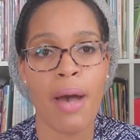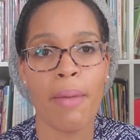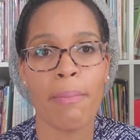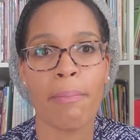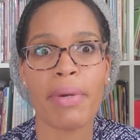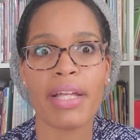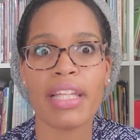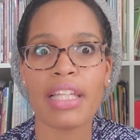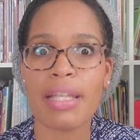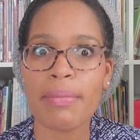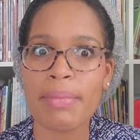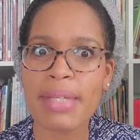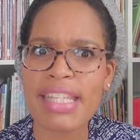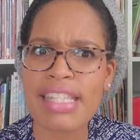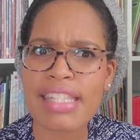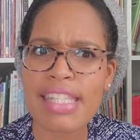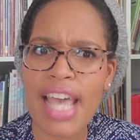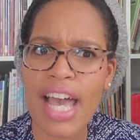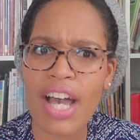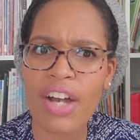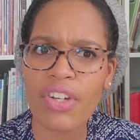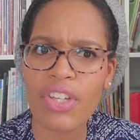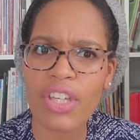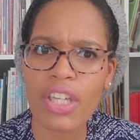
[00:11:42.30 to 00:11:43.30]
but let me
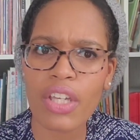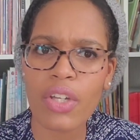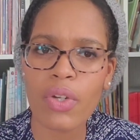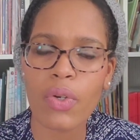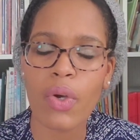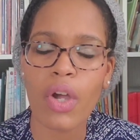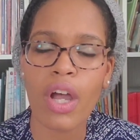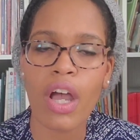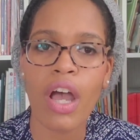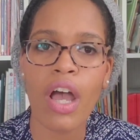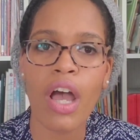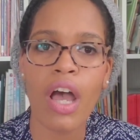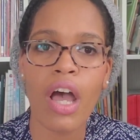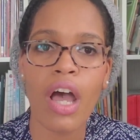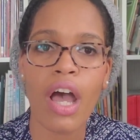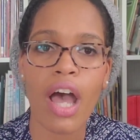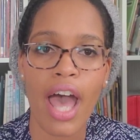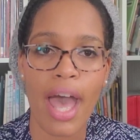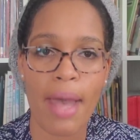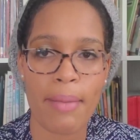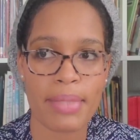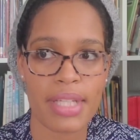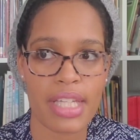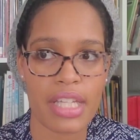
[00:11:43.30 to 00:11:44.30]
tell you,
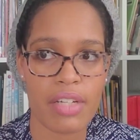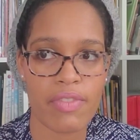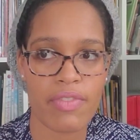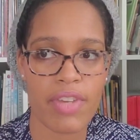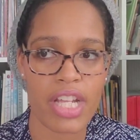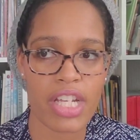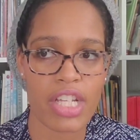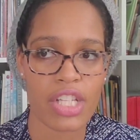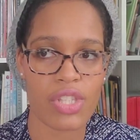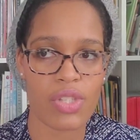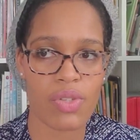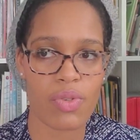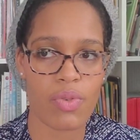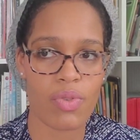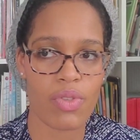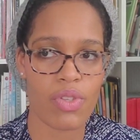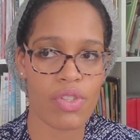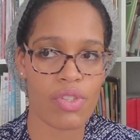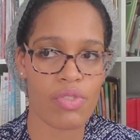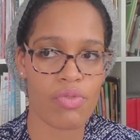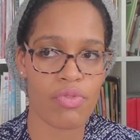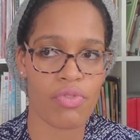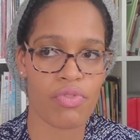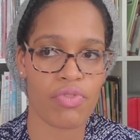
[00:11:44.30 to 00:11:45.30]
I'm getting ready to do
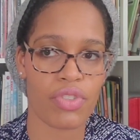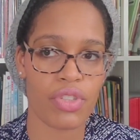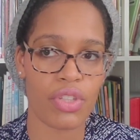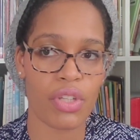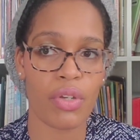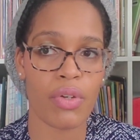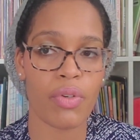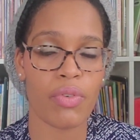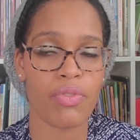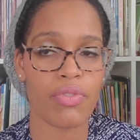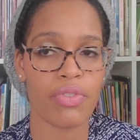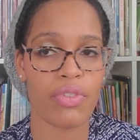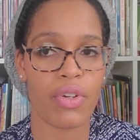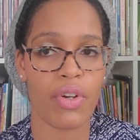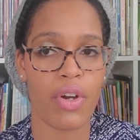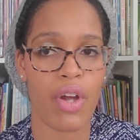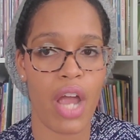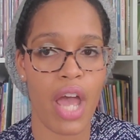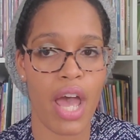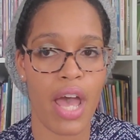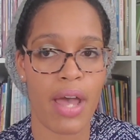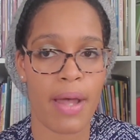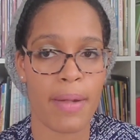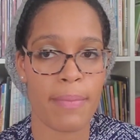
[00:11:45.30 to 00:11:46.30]
this review for
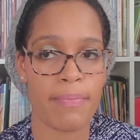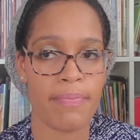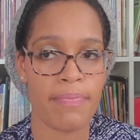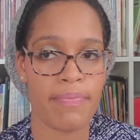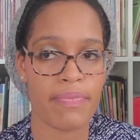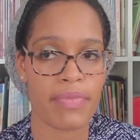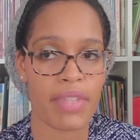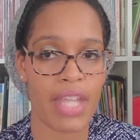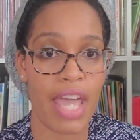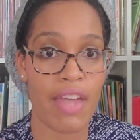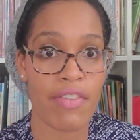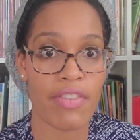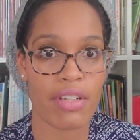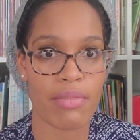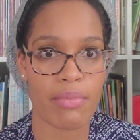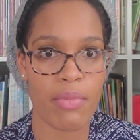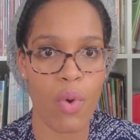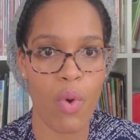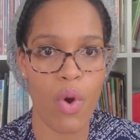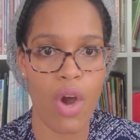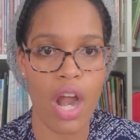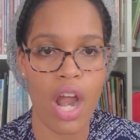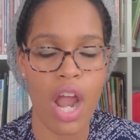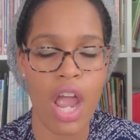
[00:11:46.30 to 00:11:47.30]
um, Evan
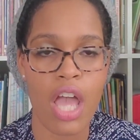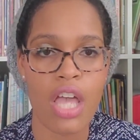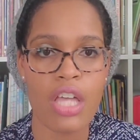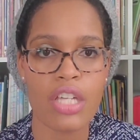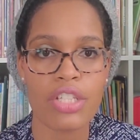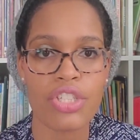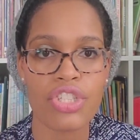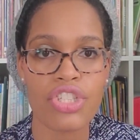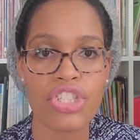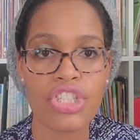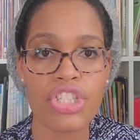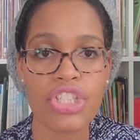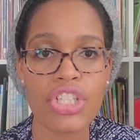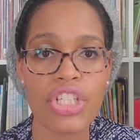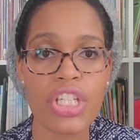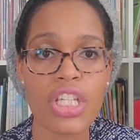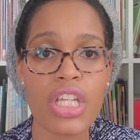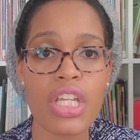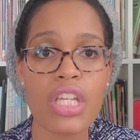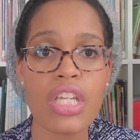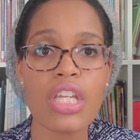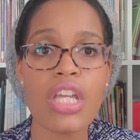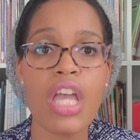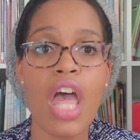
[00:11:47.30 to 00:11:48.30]
Moore.
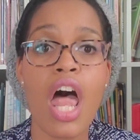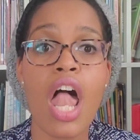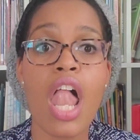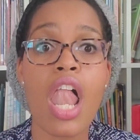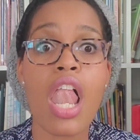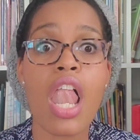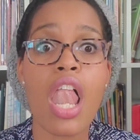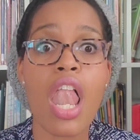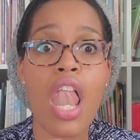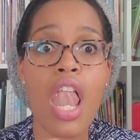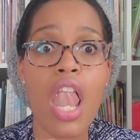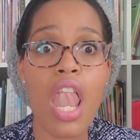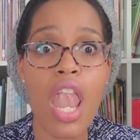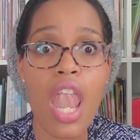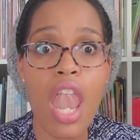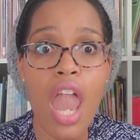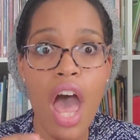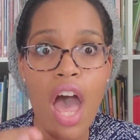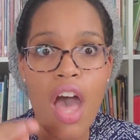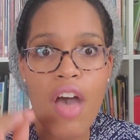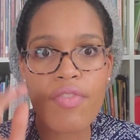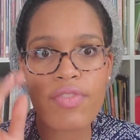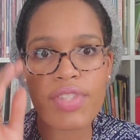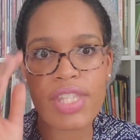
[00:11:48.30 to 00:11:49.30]
She
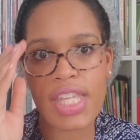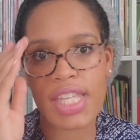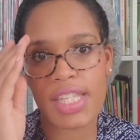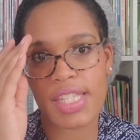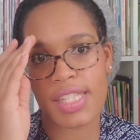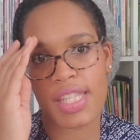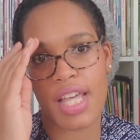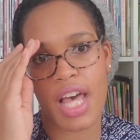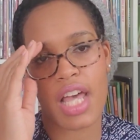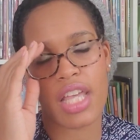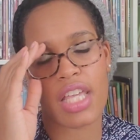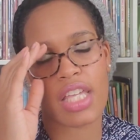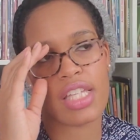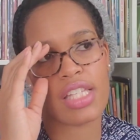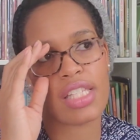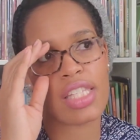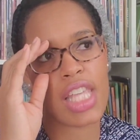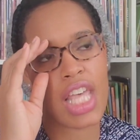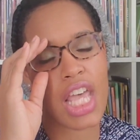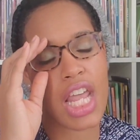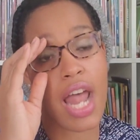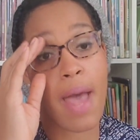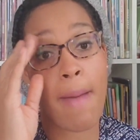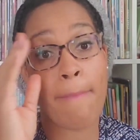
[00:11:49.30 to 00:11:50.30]
loves his science,
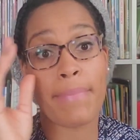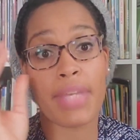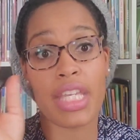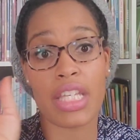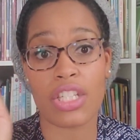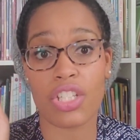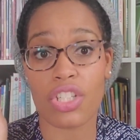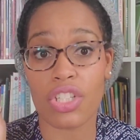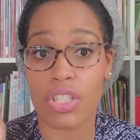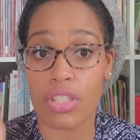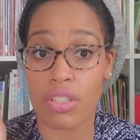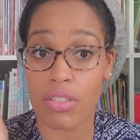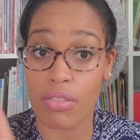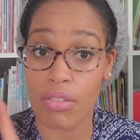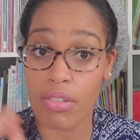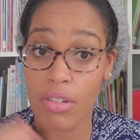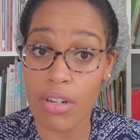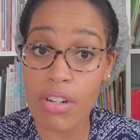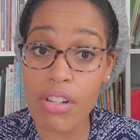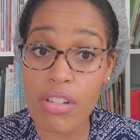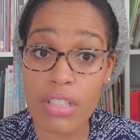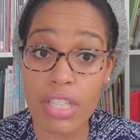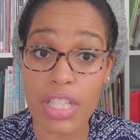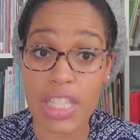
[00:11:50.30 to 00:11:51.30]
and I mean,
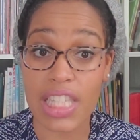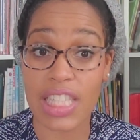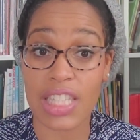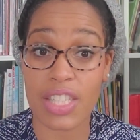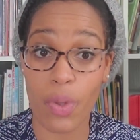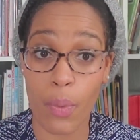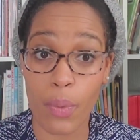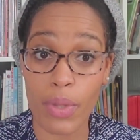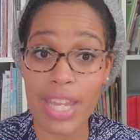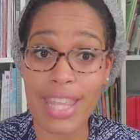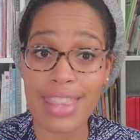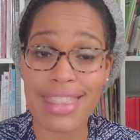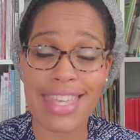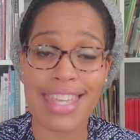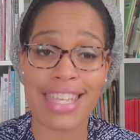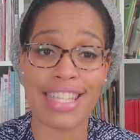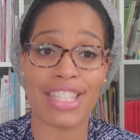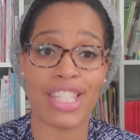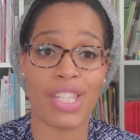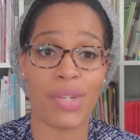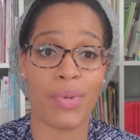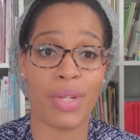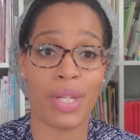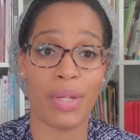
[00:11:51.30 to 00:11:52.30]
girl is doing a thing
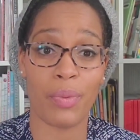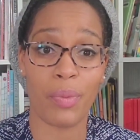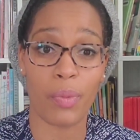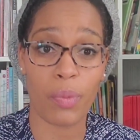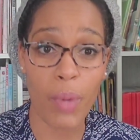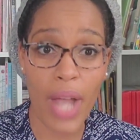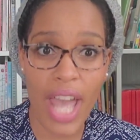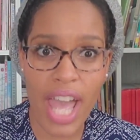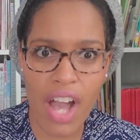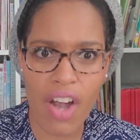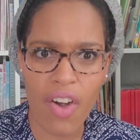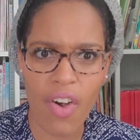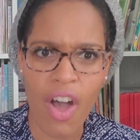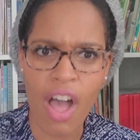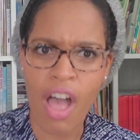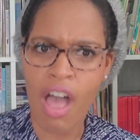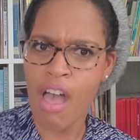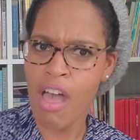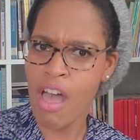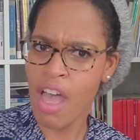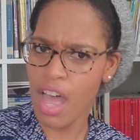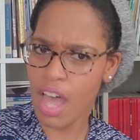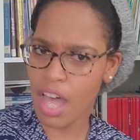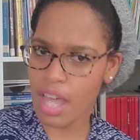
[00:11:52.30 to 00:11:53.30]
and doing it well.
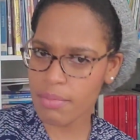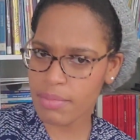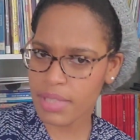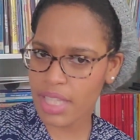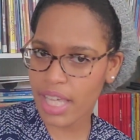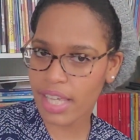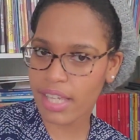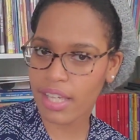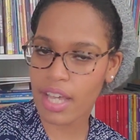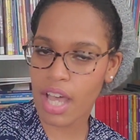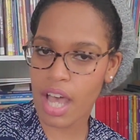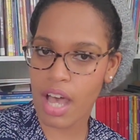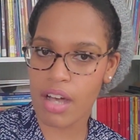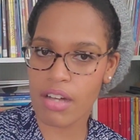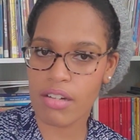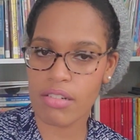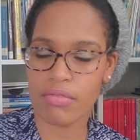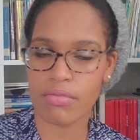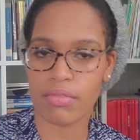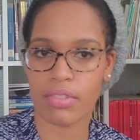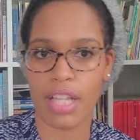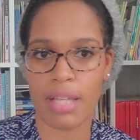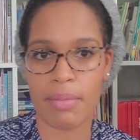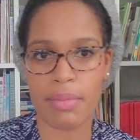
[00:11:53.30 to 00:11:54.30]
I'm like,
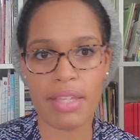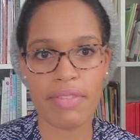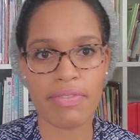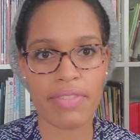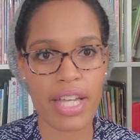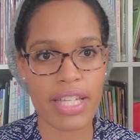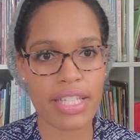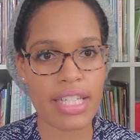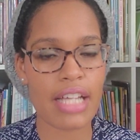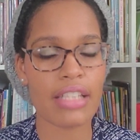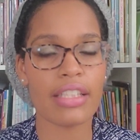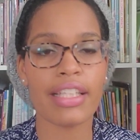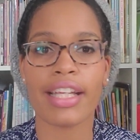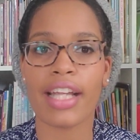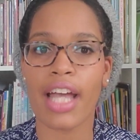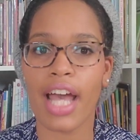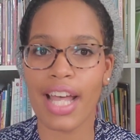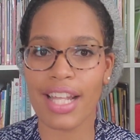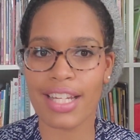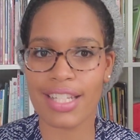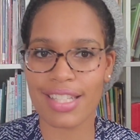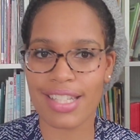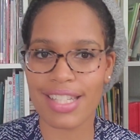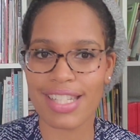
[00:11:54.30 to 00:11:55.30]
oh, let me find out. Like,
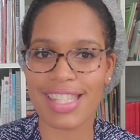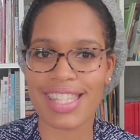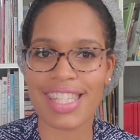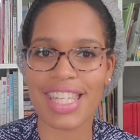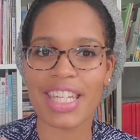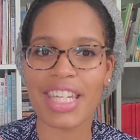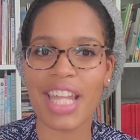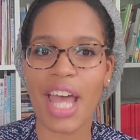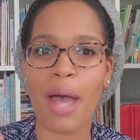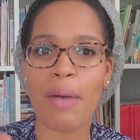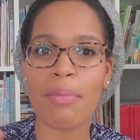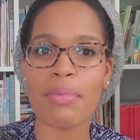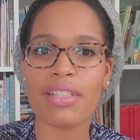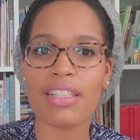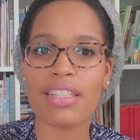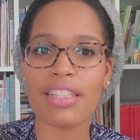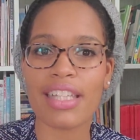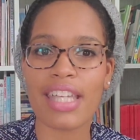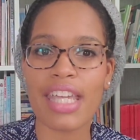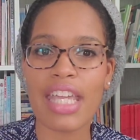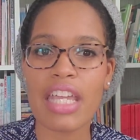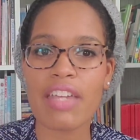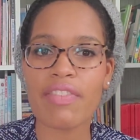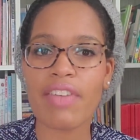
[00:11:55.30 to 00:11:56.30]
I just could not
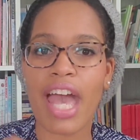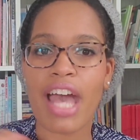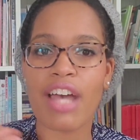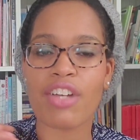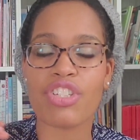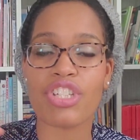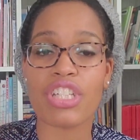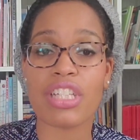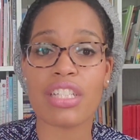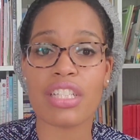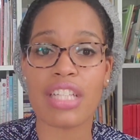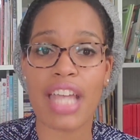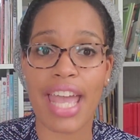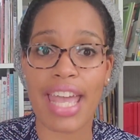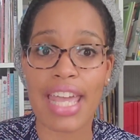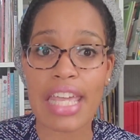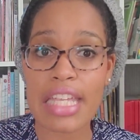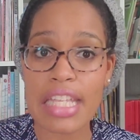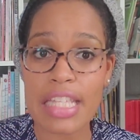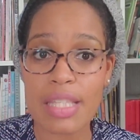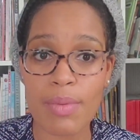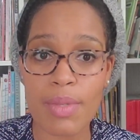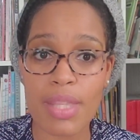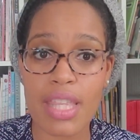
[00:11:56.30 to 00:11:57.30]
believe how she
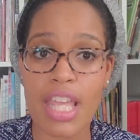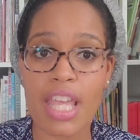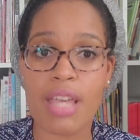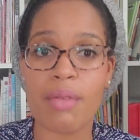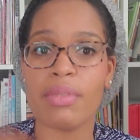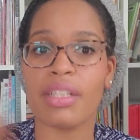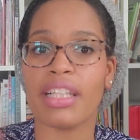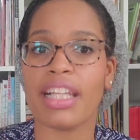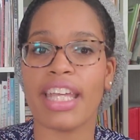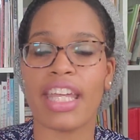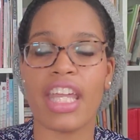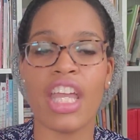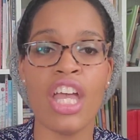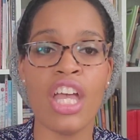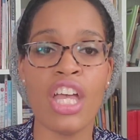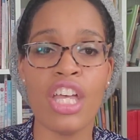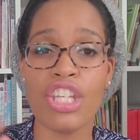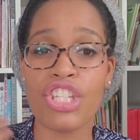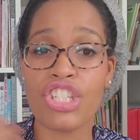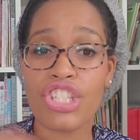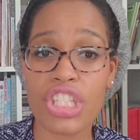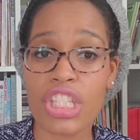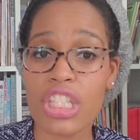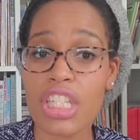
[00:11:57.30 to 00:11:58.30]
hangs with him, and like,
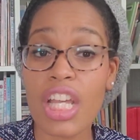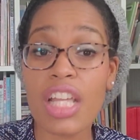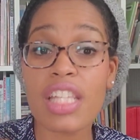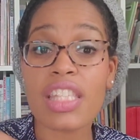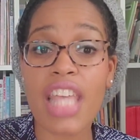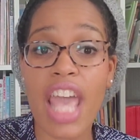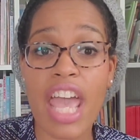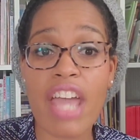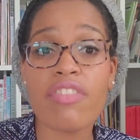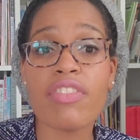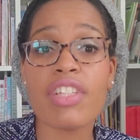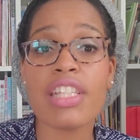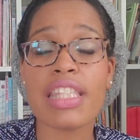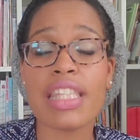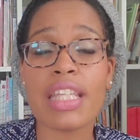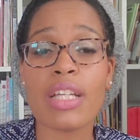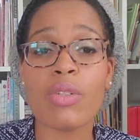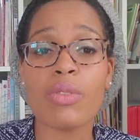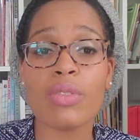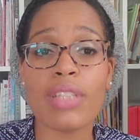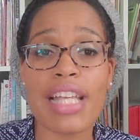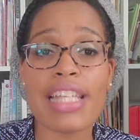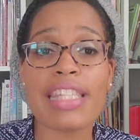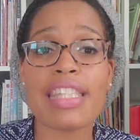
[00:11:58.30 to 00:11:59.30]
she does every
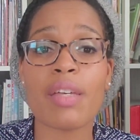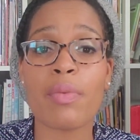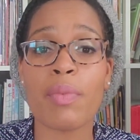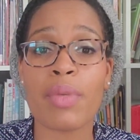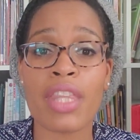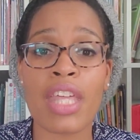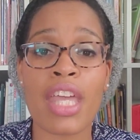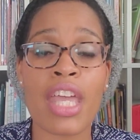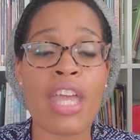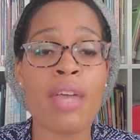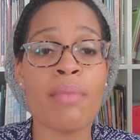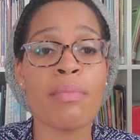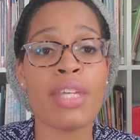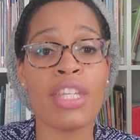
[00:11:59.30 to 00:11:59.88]
single lesson with him,